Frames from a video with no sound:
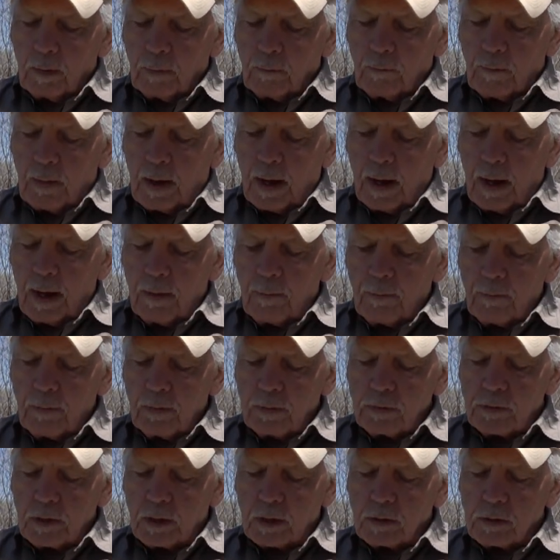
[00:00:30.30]

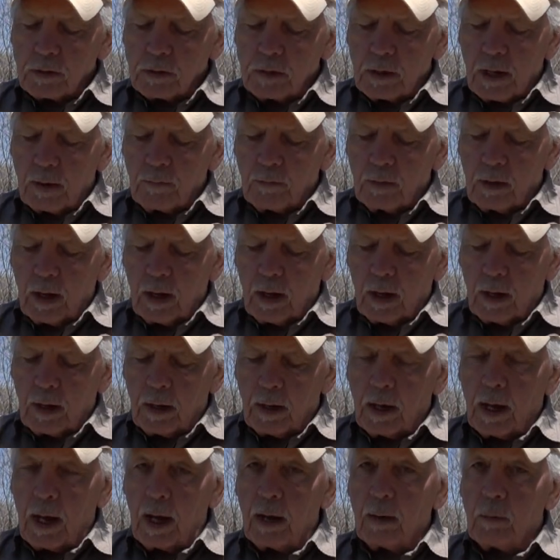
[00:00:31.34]
5, 6, 7, 8,
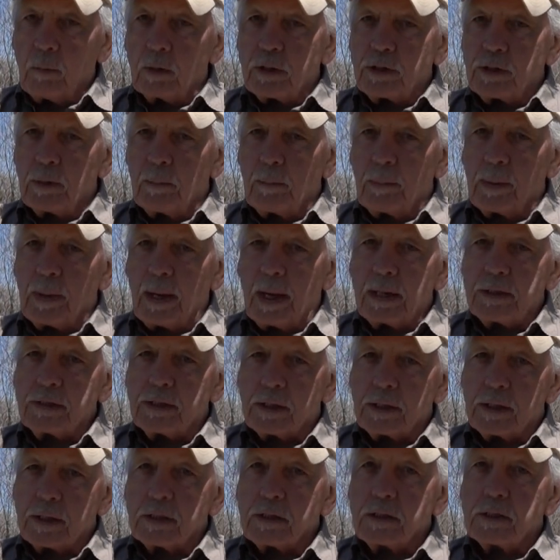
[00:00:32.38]
9, which implies
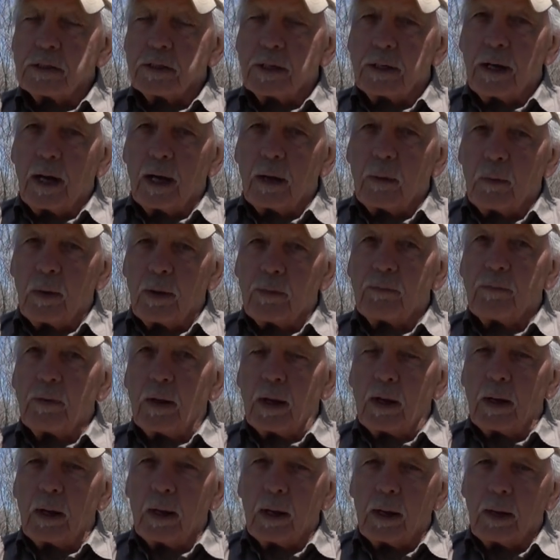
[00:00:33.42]
that this is a 9-weight
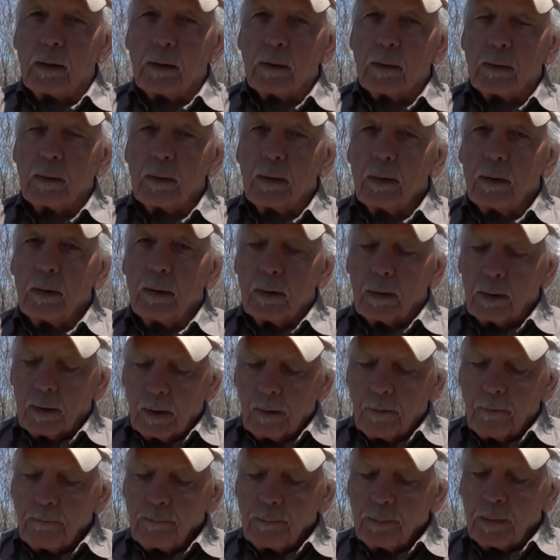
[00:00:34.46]
fly line.
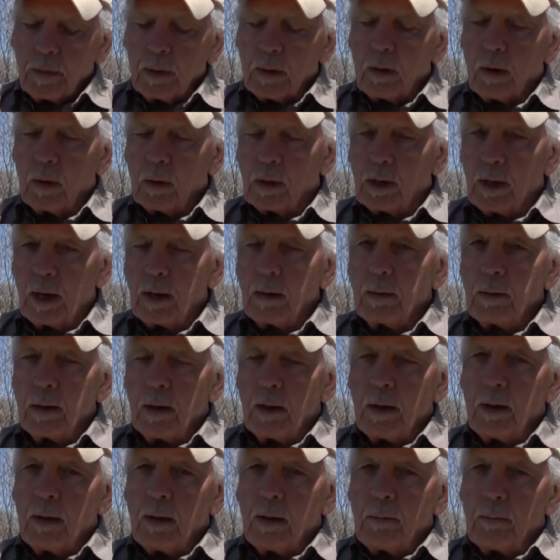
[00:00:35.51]
Okay?
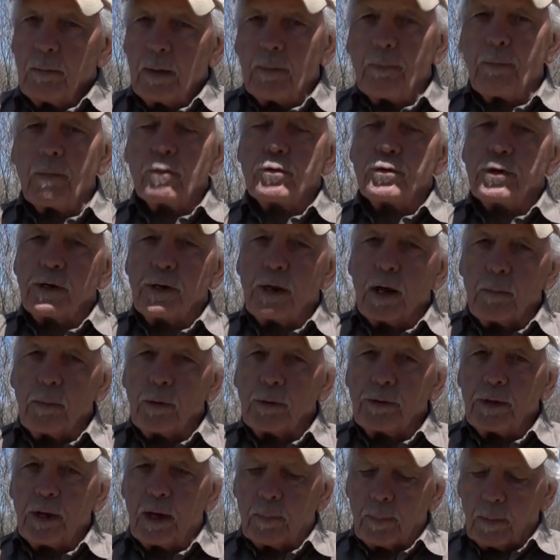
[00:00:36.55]
If it was a double
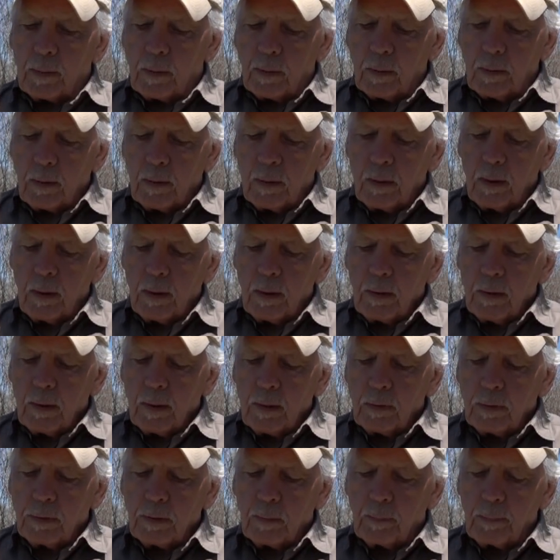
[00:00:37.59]
taper,
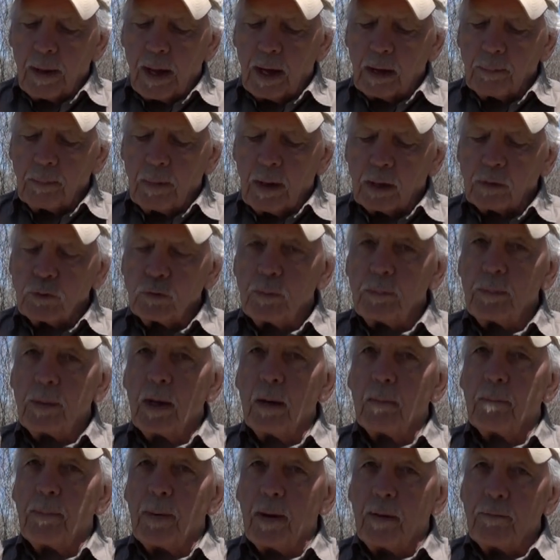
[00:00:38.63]
the black marks would be
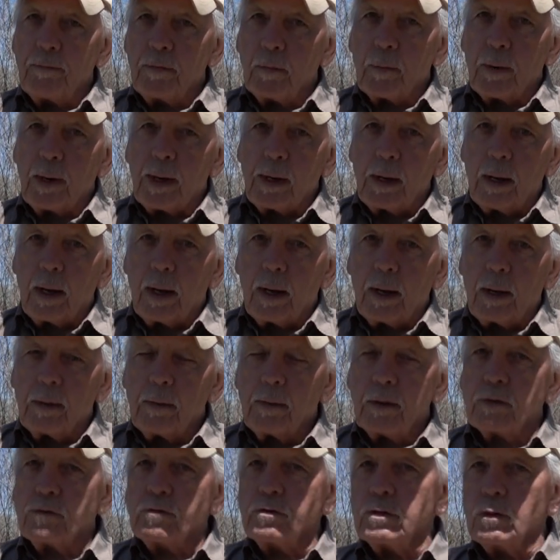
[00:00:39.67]
above the red
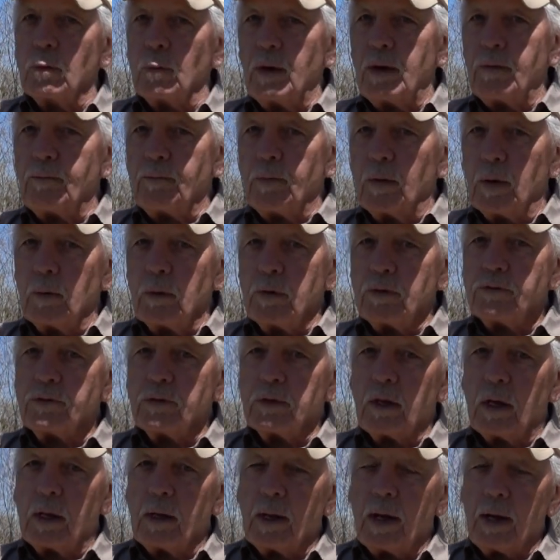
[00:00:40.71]
line. This is a weight forward, so
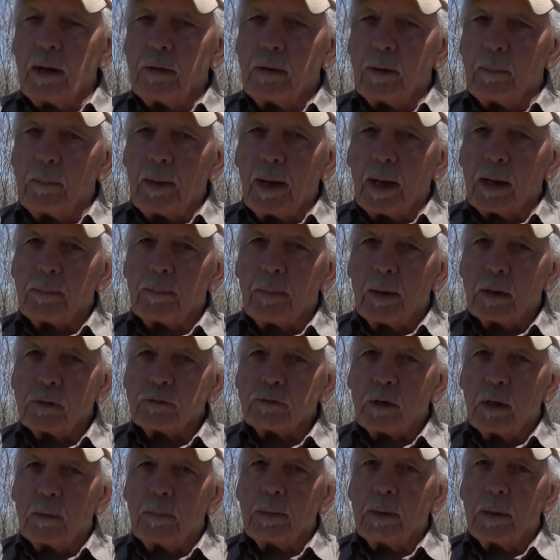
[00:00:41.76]
the black
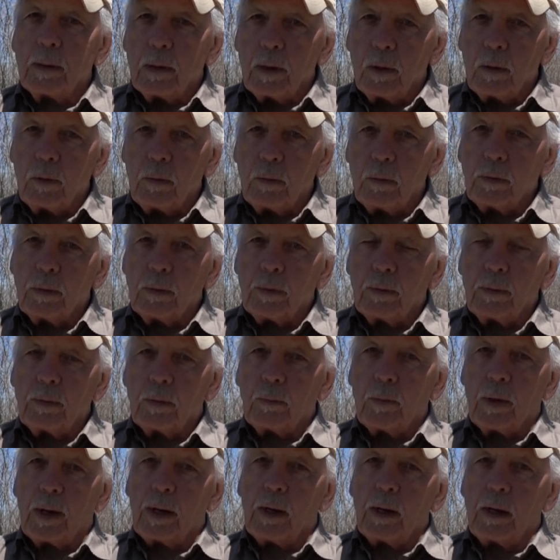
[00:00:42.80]
marks are below the
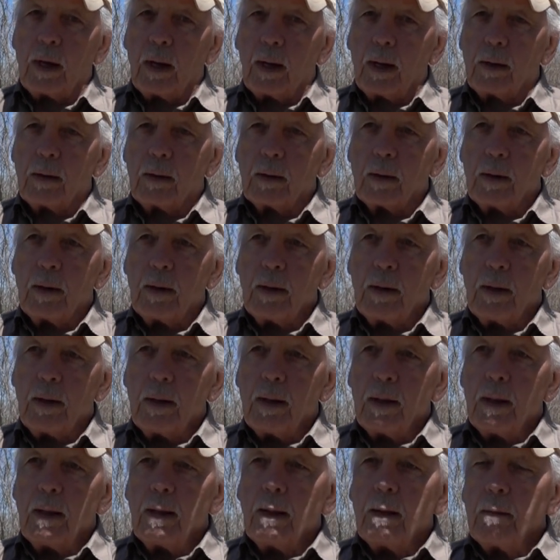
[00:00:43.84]
red
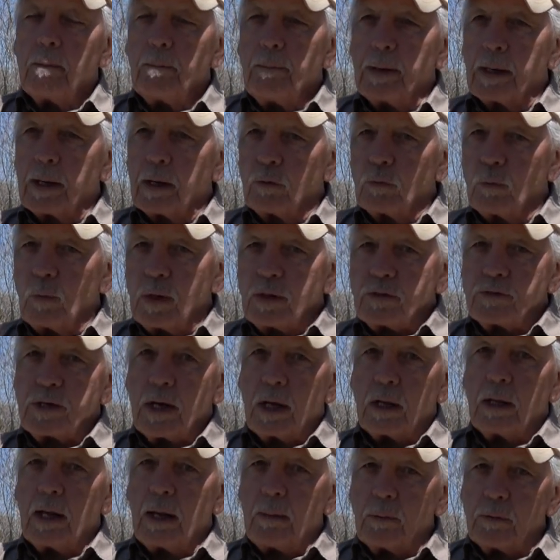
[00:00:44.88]
line. Because once
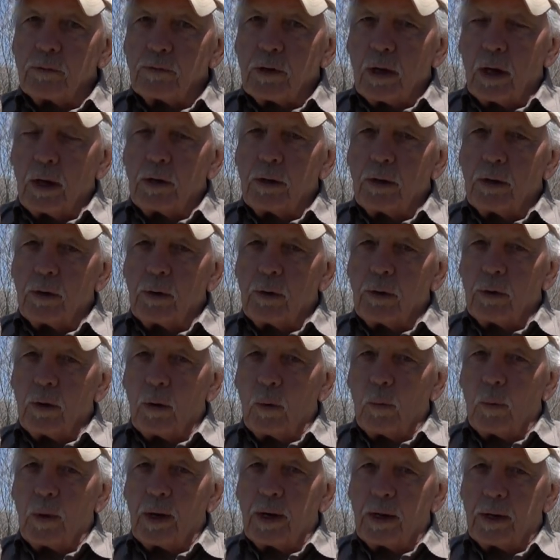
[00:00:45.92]
that label's gone, you don't know
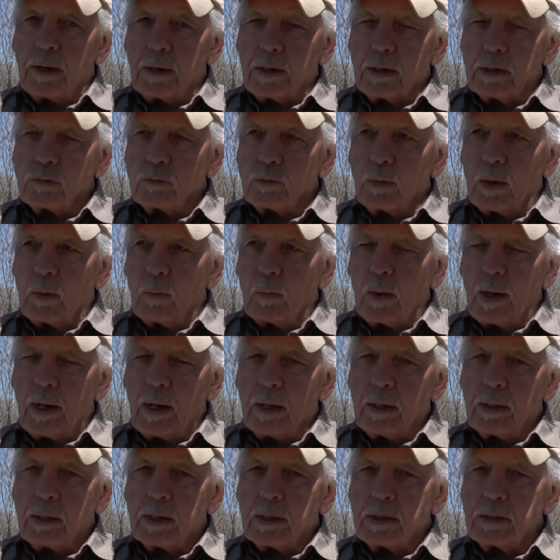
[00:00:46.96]
what it is, what weight
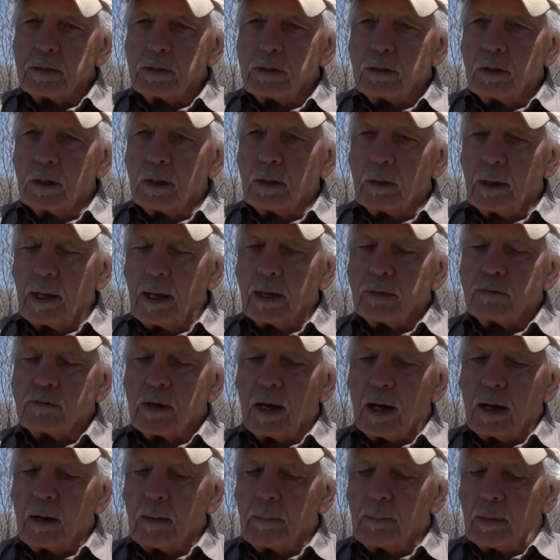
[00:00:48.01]
it is. You can guess
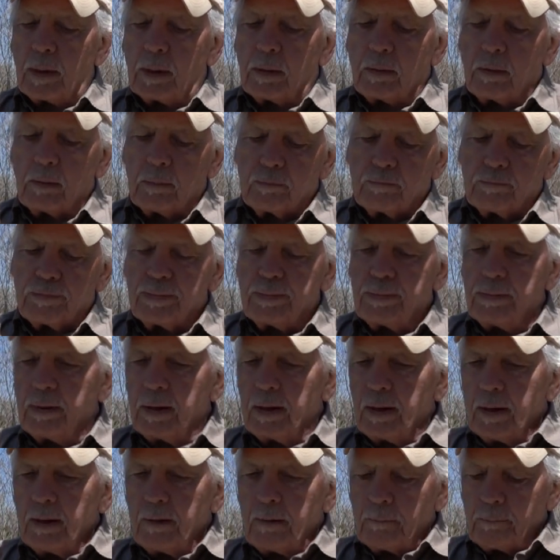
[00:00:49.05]
at it, but
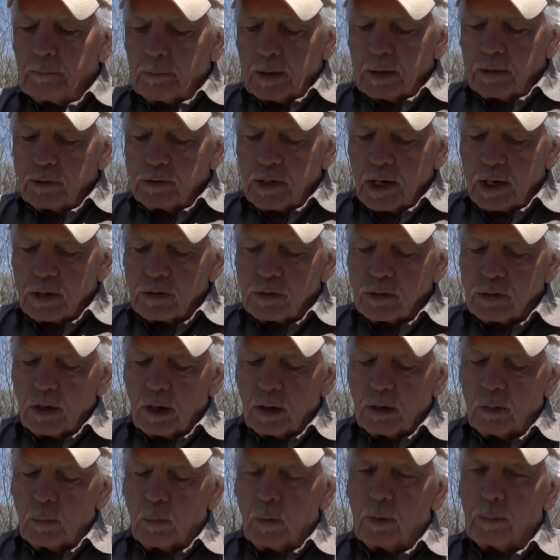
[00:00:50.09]
chances
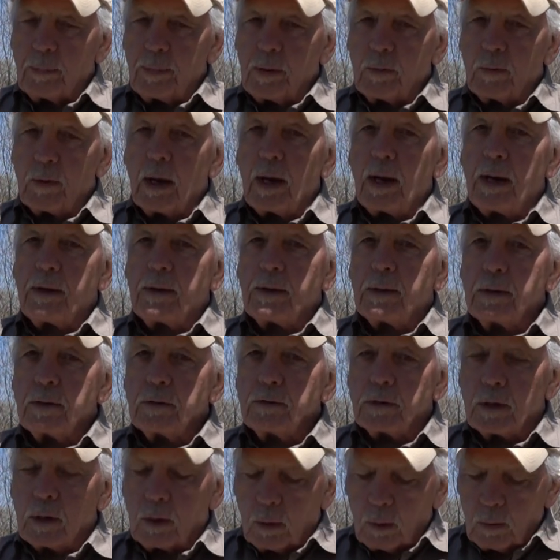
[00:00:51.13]
are you won't be right.
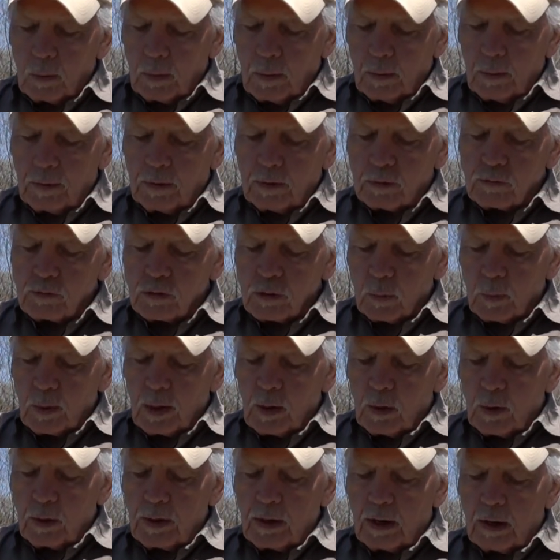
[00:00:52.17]
So this is the way
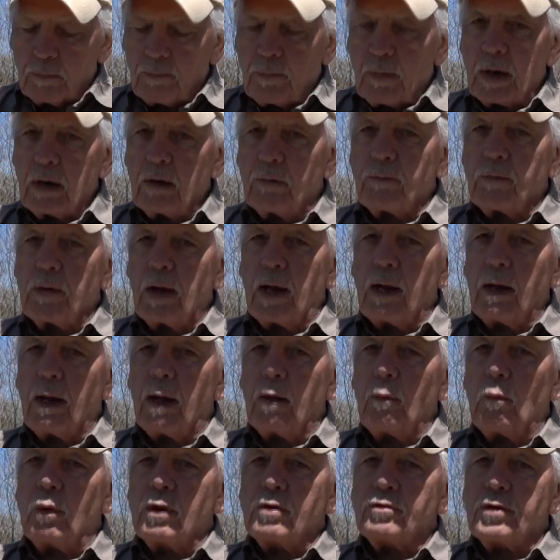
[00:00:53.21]
to identify your fly
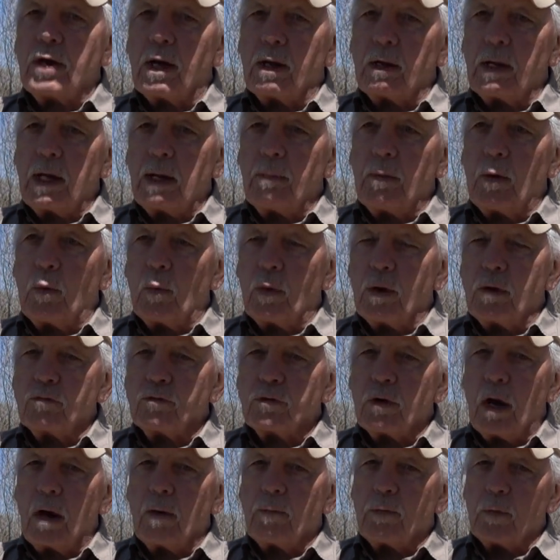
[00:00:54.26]
line once that label wears
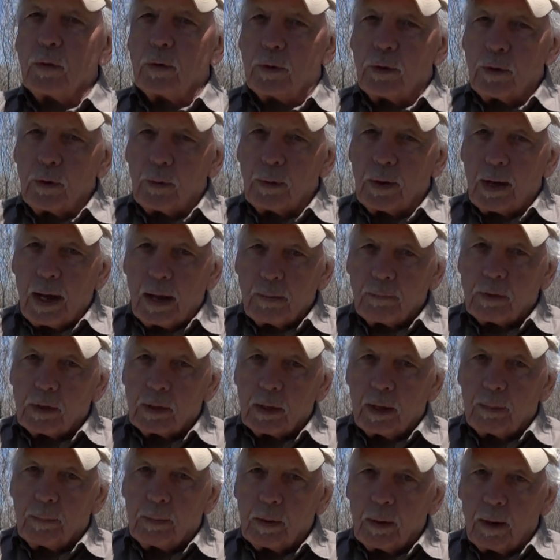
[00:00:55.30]
off or you don't have a
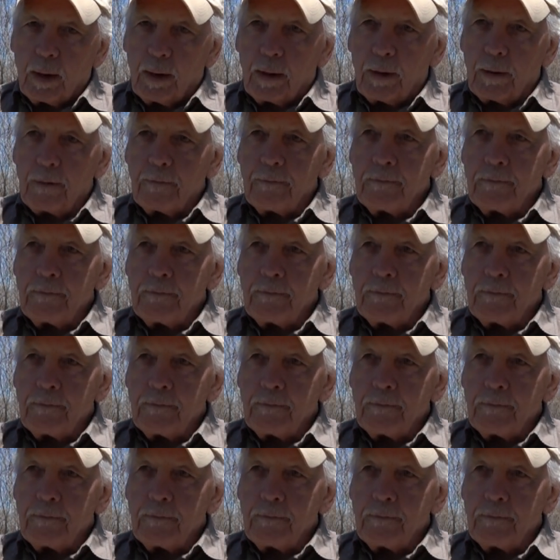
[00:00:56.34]
label on it.